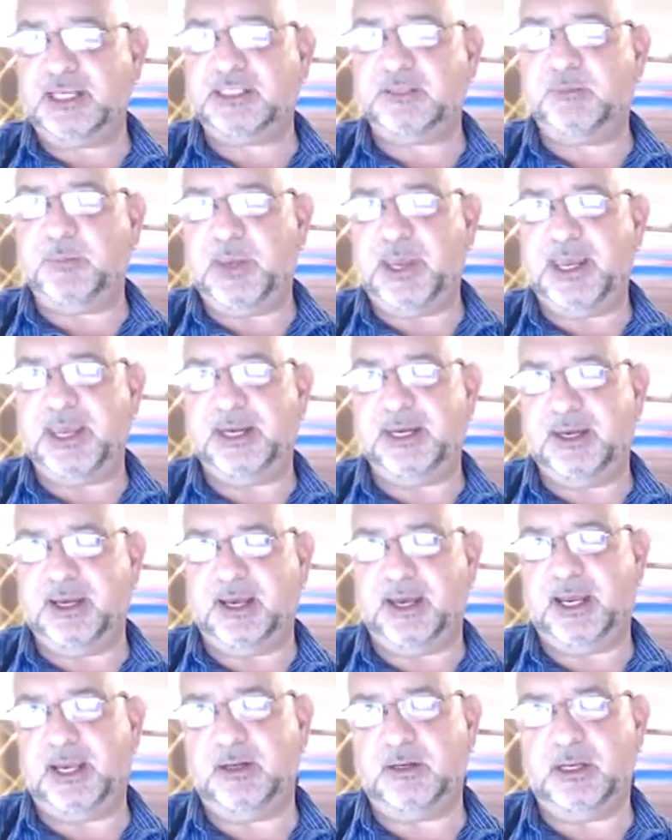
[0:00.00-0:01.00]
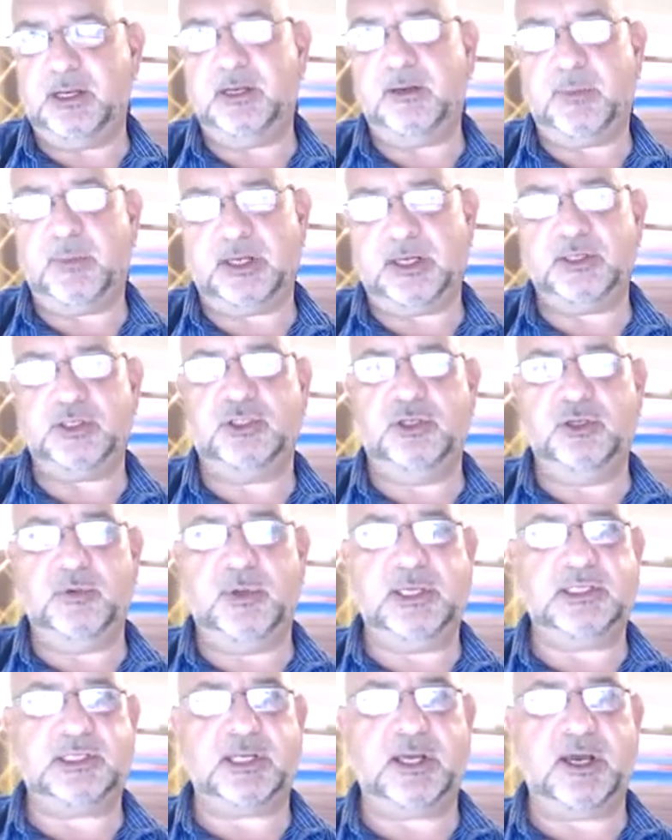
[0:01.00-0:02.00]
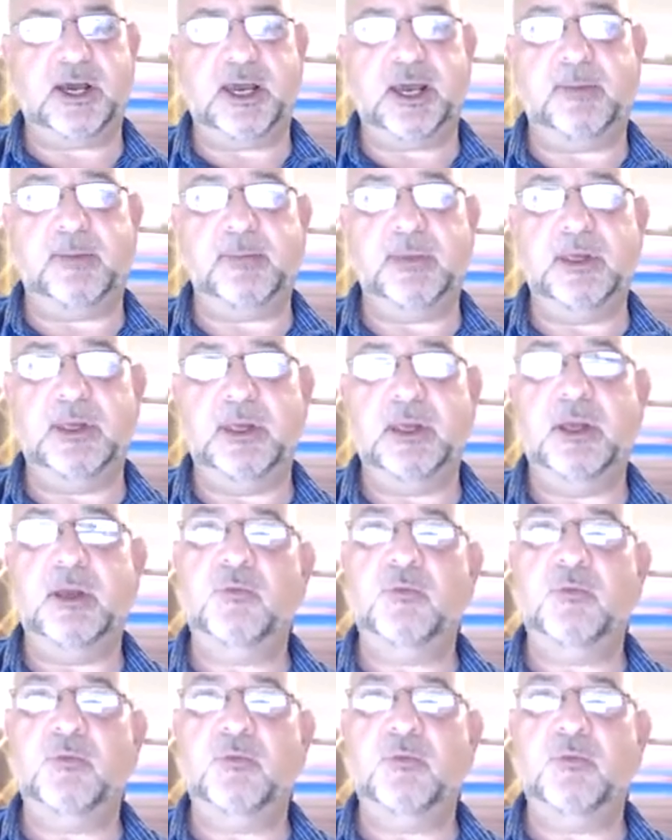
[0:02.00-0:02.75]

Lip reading: paint night in about 2 weeks' time, we